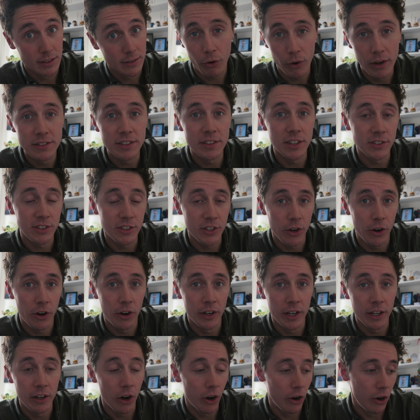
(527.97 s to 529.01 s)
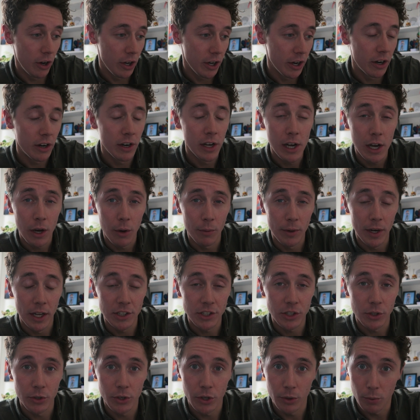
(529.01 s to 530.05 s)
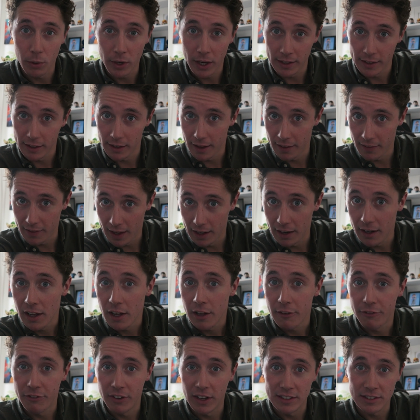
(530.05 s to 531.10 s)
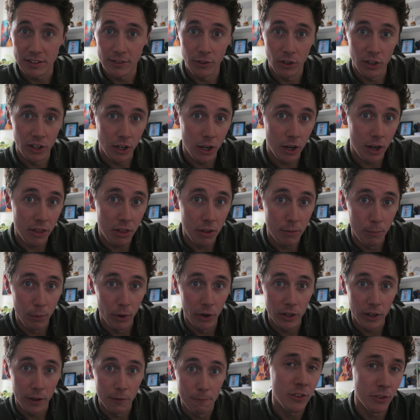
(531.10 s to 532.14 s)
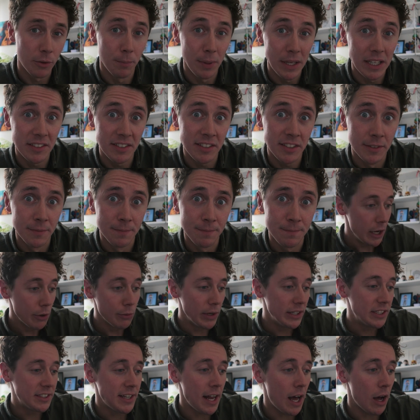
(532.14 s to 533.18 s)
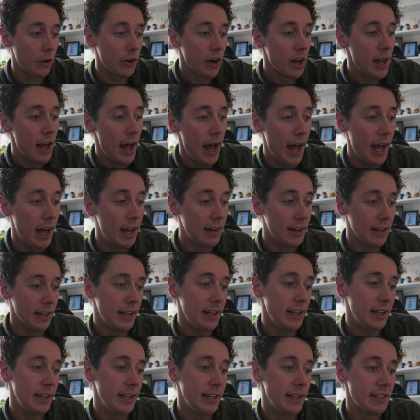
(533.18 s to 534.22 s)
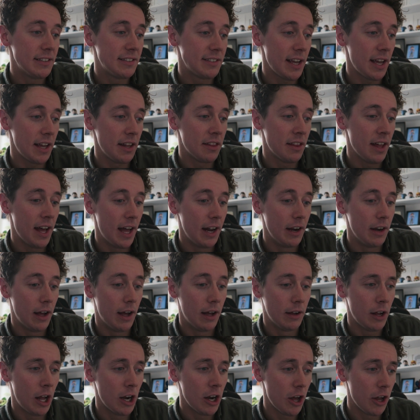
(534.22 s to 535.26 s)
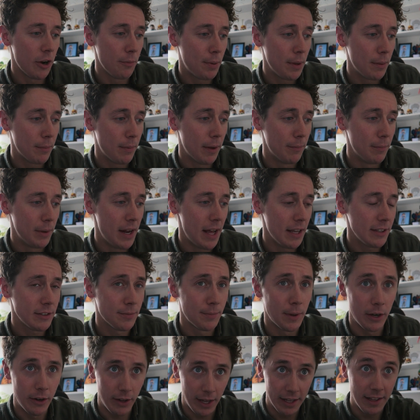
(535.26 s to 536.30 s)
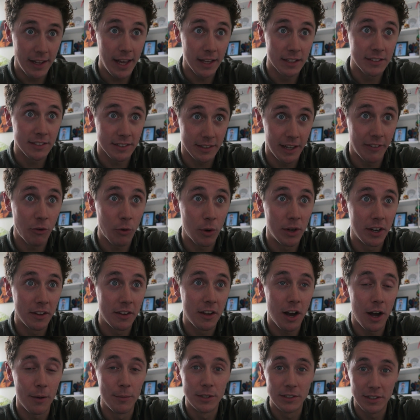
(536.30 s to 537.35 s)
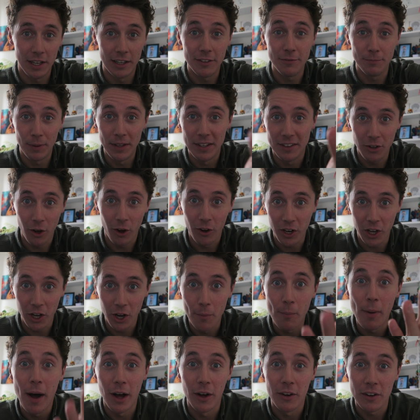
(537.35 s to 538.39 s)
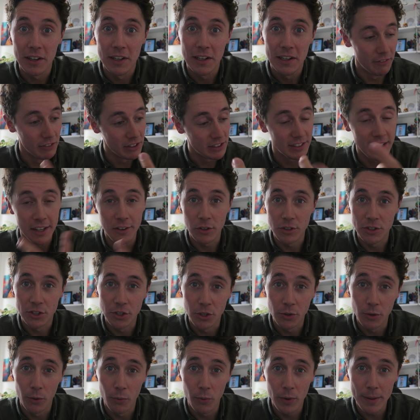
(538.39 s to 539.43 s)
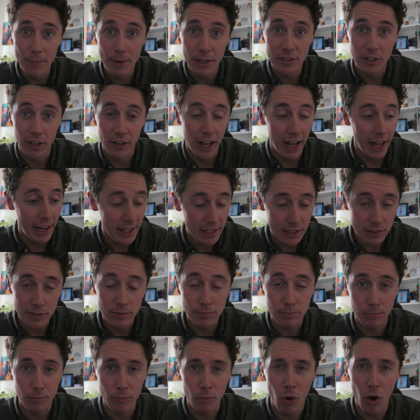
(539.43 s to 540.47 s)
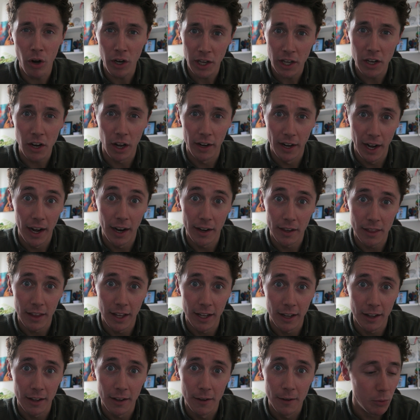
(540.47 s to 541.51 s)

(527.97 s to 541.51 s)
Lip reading: For instance, you heard it earlier when I showed you what I did at that festival in Gothenburg. He's a beast. He reached out and he said that a lot of people have been asking about it, and yes, everyone in the comments have been talking about that Vixento should do a remix on it, and he's working on it, I think.